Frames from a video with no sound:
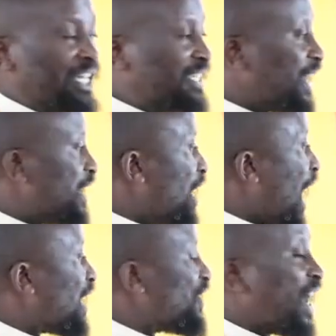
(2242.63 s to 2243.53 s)
risen
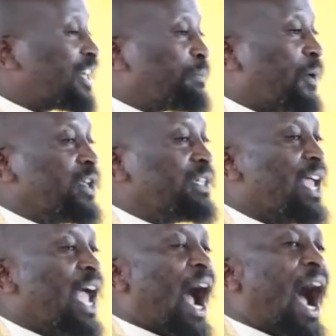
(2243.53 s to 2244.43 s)
at that point,
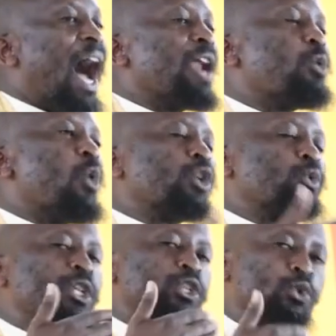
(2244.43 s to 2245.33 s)
and what
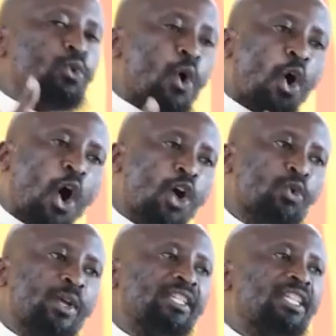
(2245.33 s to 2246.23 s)
we do
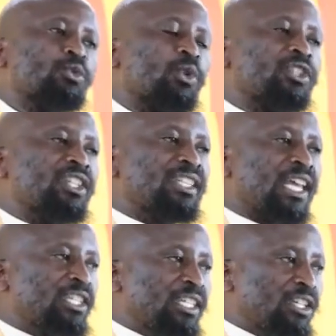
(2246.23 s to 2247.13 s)
always is what
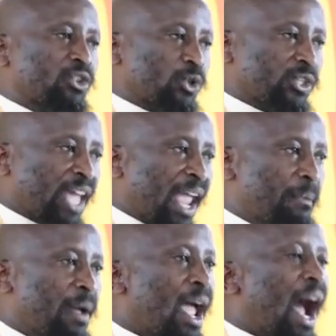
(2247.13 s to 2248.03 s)
Jesus did those
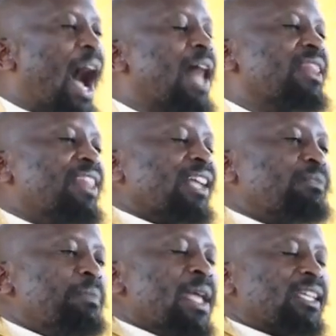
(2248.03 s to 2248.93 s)
times, and
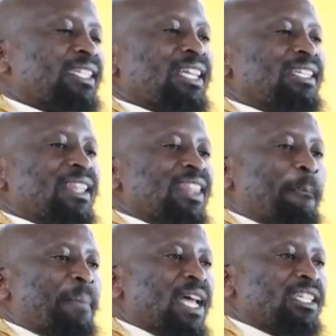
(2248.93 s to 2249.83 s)
that makes it the
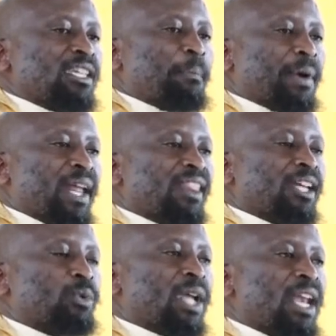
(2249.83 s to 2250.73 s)
best prayer
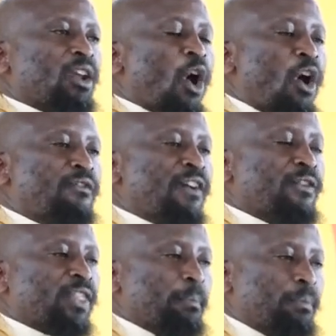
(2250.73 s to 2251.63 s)
that we can offer
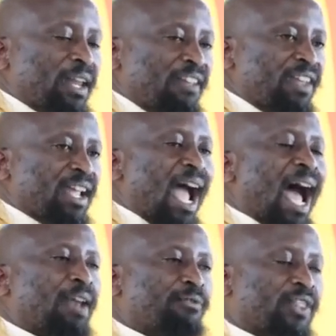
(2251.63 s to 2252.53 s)
for the living
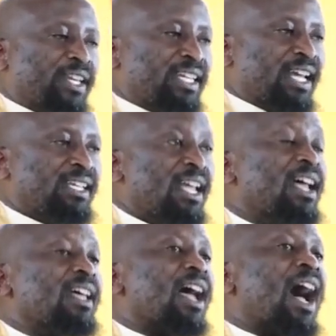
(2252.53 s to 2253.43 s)
and for the dead.
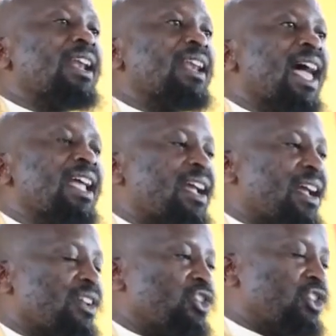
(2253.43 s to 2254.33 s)
And like
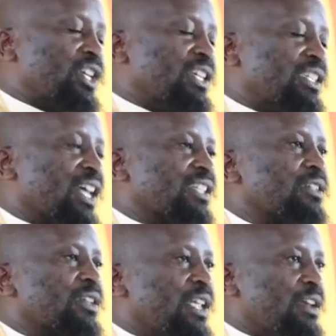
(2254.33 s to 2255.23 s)

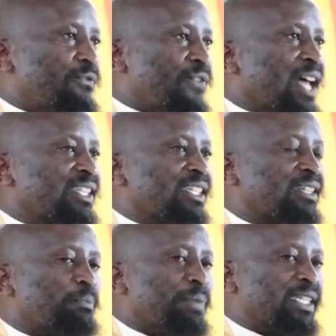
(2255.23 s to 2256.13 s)
Jesus in
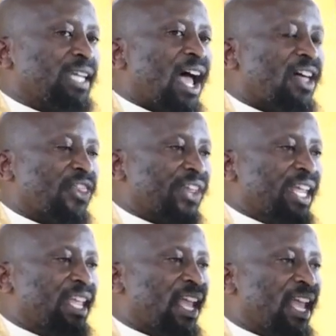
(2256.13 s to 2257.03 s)
1 Peter
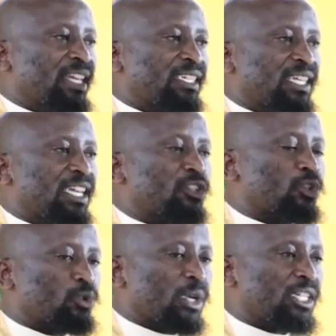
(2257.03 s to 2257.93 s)
3:18
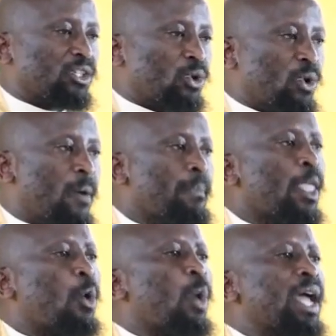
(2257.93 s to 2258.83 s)
to 22,
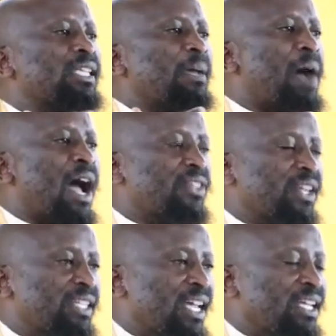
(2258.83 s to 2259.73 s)
went among
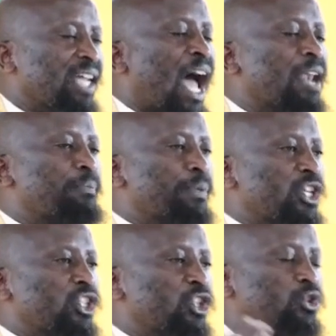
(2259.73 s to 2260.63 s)
the dead and
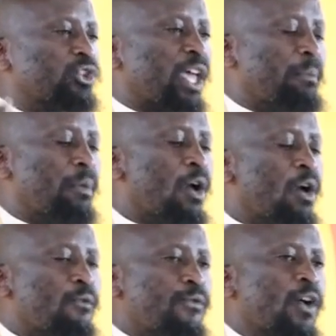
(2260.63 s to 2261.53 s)
preached to them
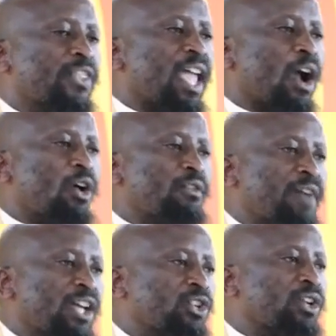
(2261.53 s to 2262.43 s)
for their
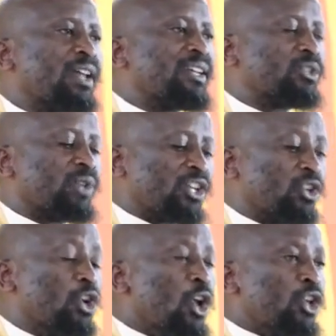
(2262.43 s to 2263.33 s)
conversion and
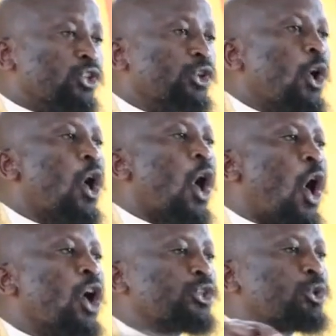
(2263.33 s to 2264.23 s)
resurrection, so
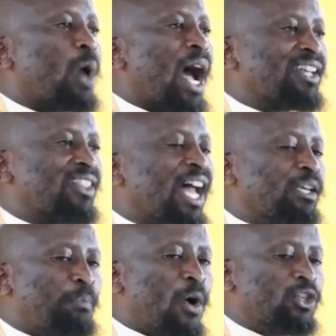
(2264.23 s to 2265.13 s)
also at
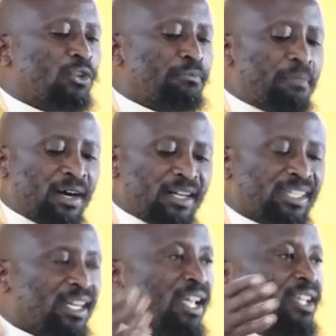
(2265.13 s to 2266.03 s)
that point of
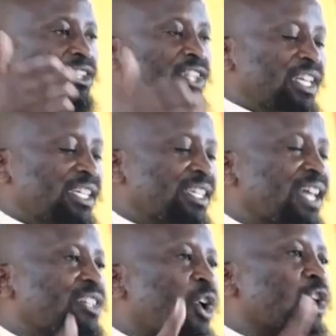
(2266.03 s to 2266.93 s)
Mass,
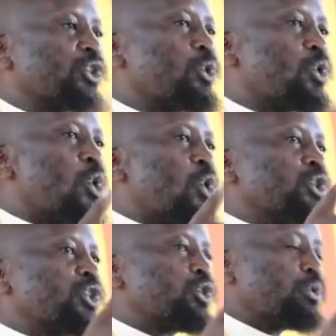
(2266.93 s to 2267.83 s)
Jesus also
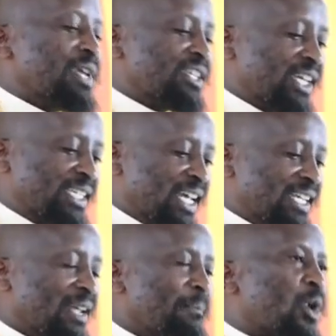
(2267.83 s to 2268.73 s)
goes to meet the
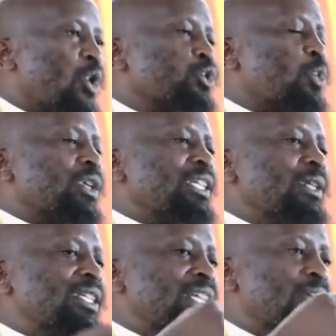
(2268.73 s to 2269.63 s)
dead. Because what
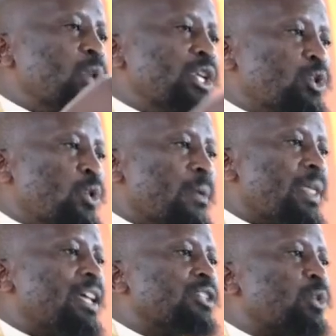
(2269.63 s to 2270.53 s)
we do
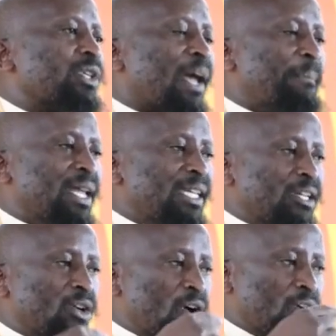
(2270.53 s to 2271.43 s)
is what happened
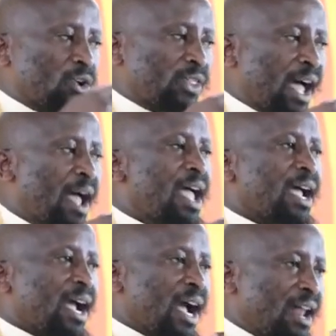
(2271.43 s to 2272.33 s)
in Golgotha,
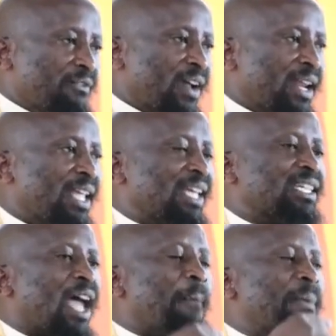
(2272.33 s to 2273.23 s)
Calvary. It
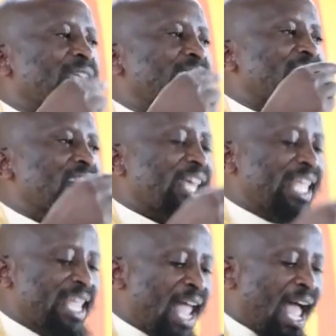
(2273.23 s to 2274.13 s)
happens in the
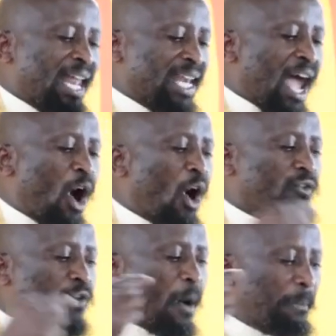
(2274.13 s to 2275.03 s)
here and now
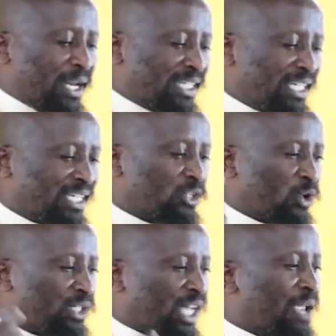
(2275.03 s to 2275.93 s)
of all places at
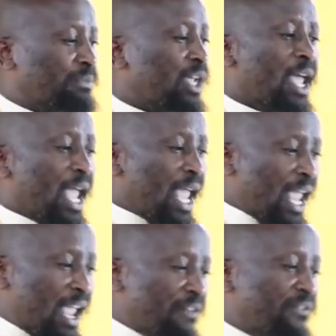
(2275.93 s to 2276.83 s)
all times.
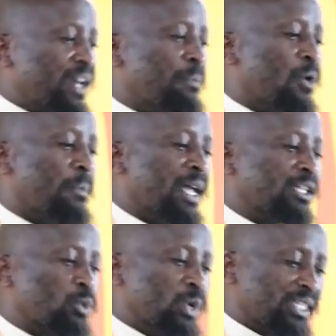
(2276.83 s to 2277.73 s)
Every
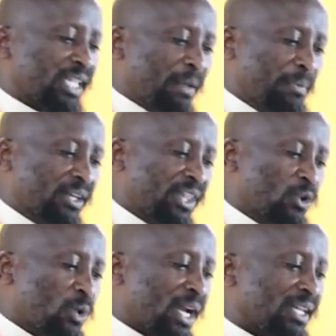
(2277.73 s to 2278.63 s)
moment we celebrate the
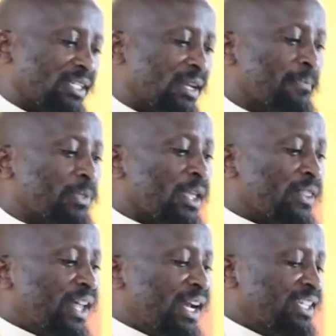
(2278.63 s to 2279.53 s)
Eucharist.
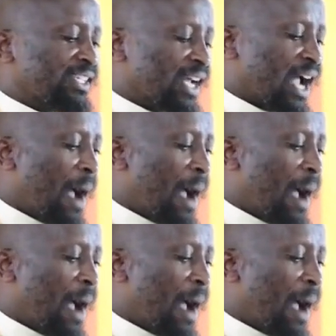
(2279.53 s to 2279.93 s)
There is a